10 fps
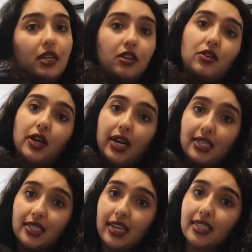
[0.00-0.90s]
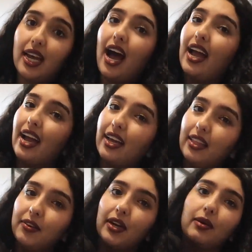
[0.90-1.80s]
in the United States. I
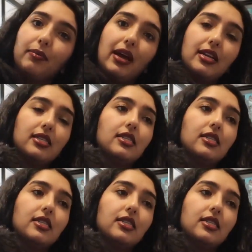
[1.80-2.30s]
highly recommend.